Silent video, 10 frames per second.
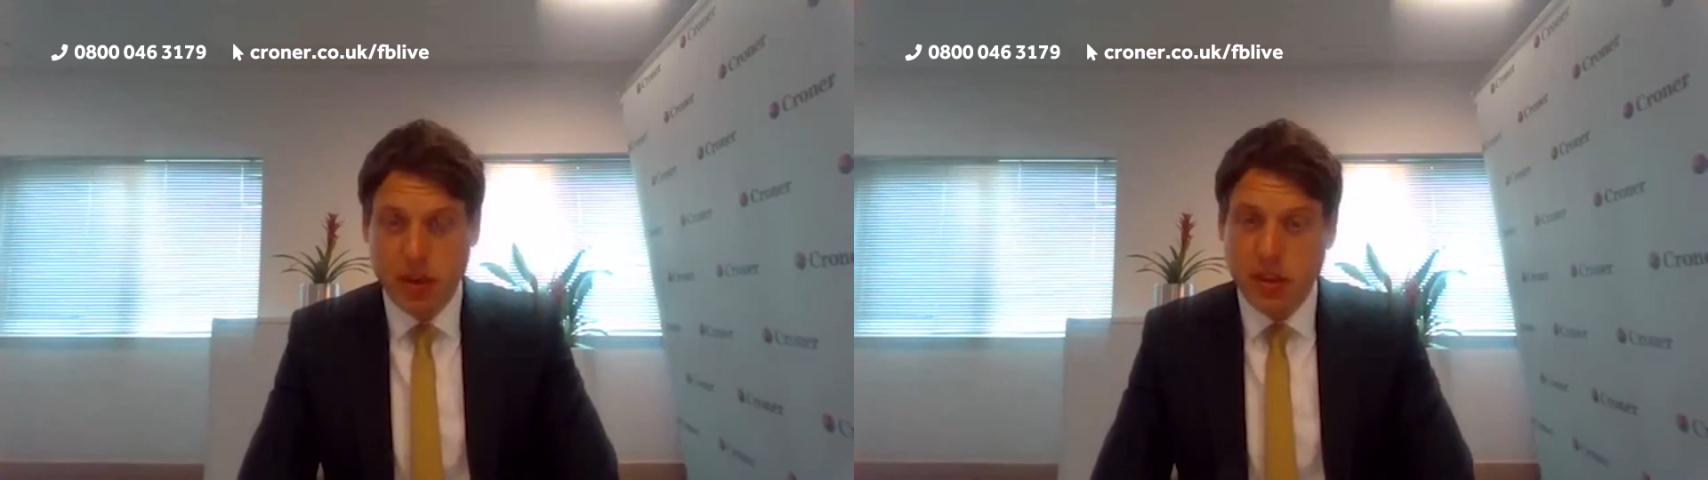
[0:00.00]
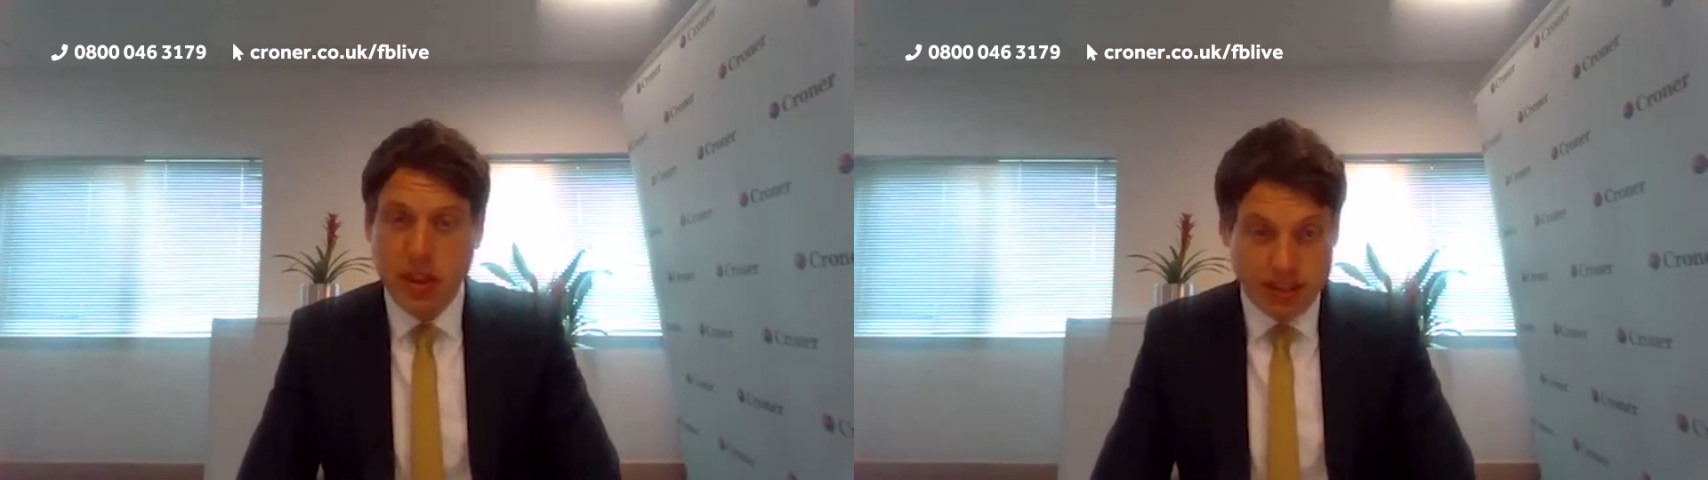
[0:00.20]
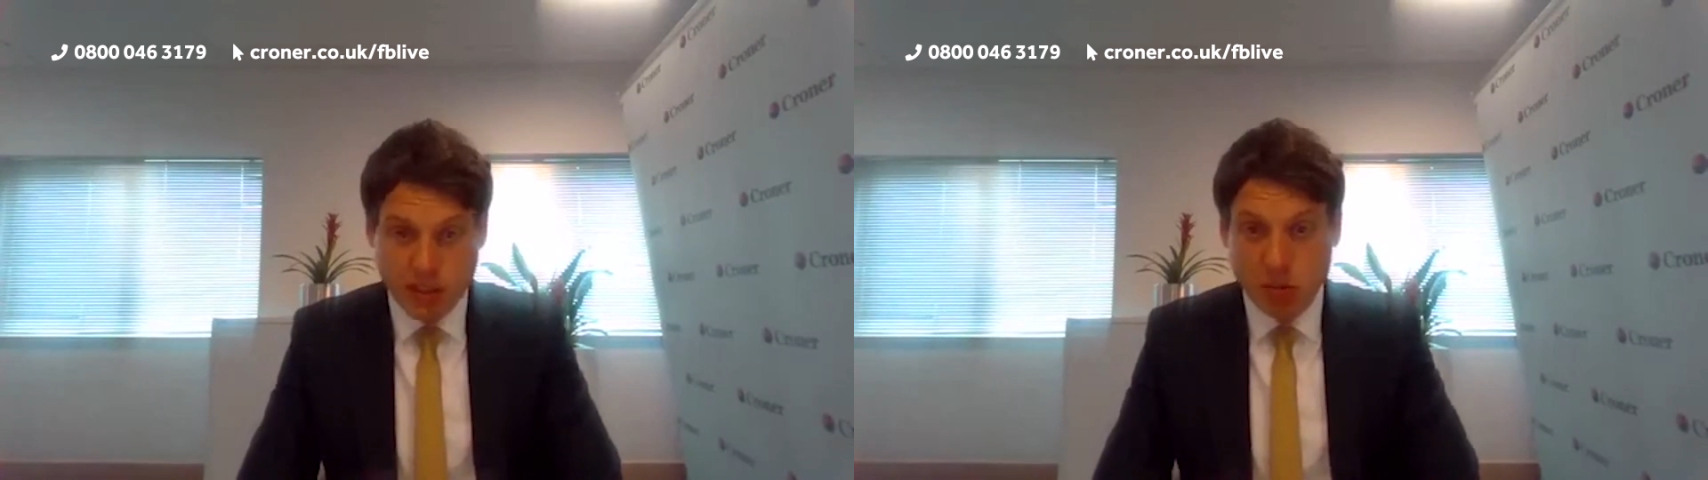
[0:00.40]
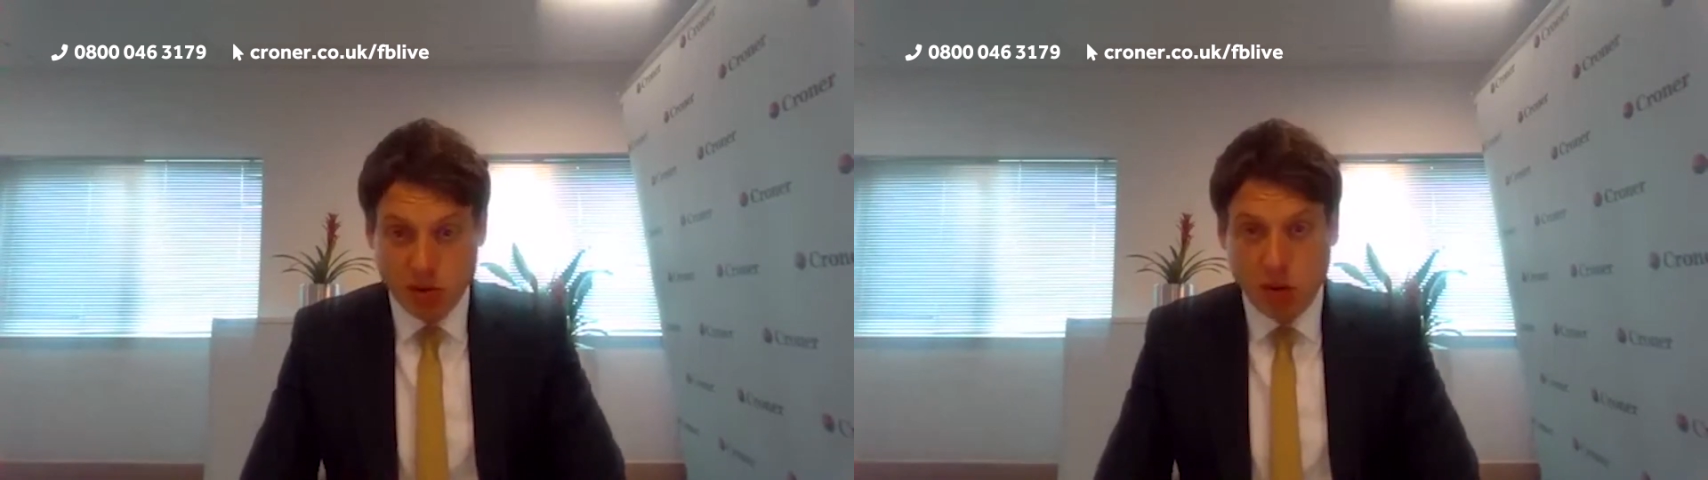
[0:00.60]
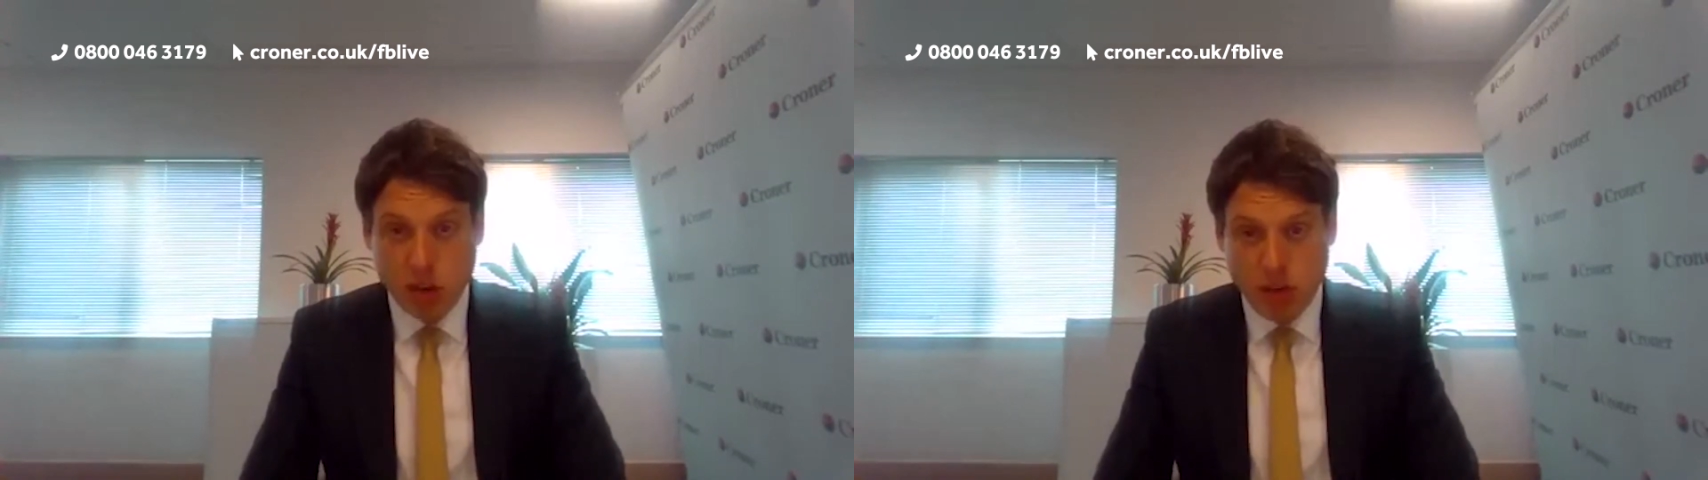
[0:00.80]
That's how I'm
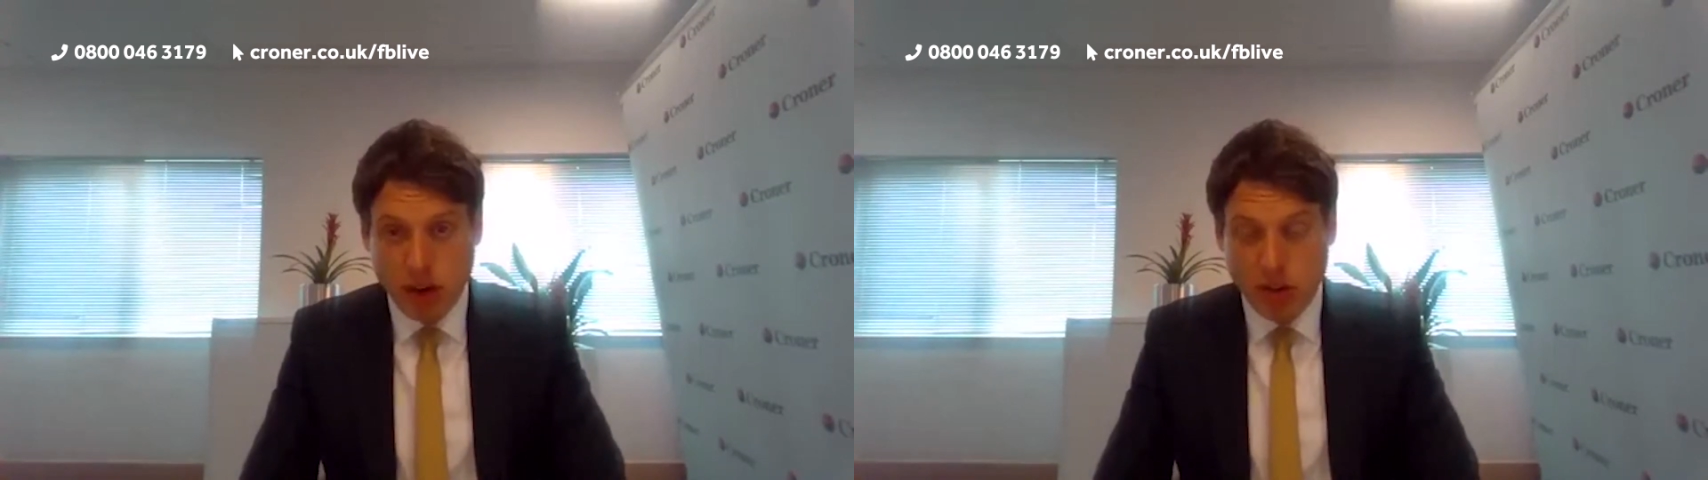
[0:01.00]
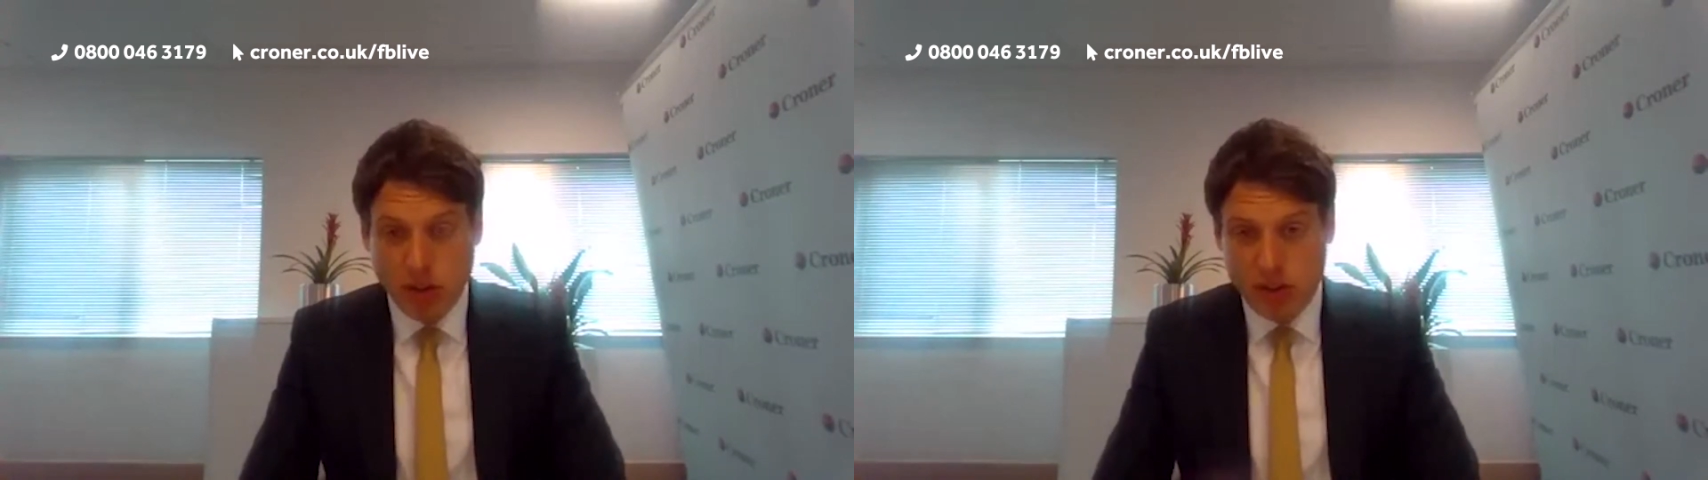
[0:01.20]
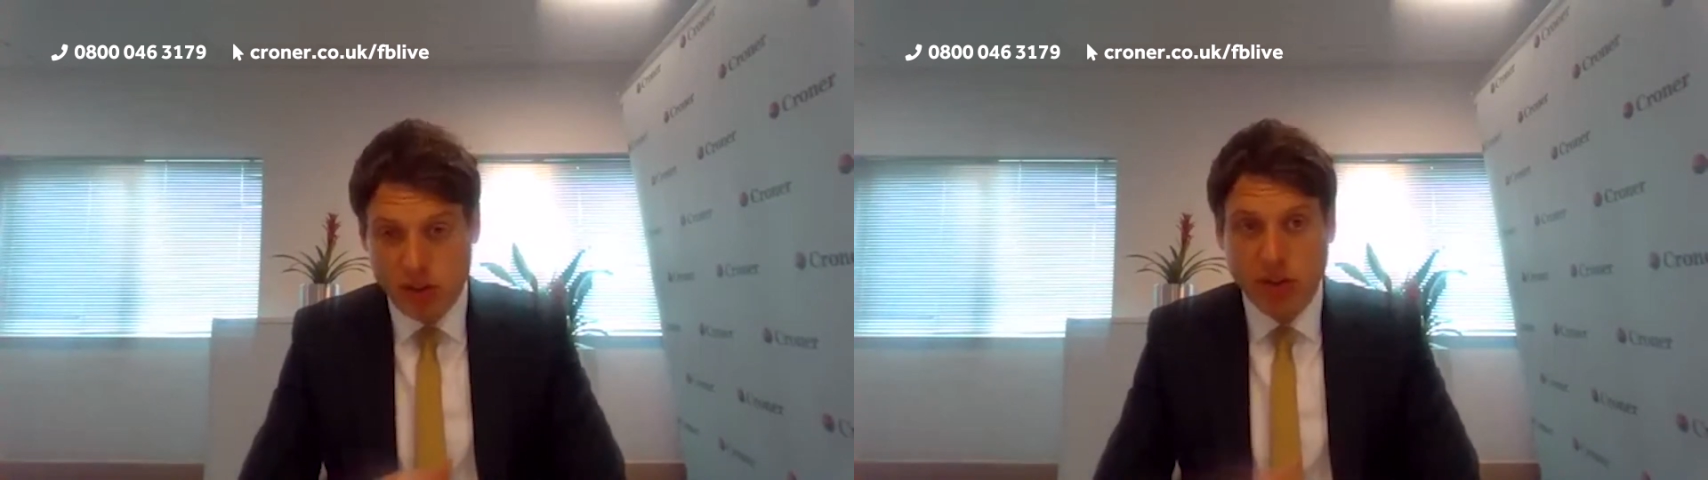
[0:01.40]
talking about how this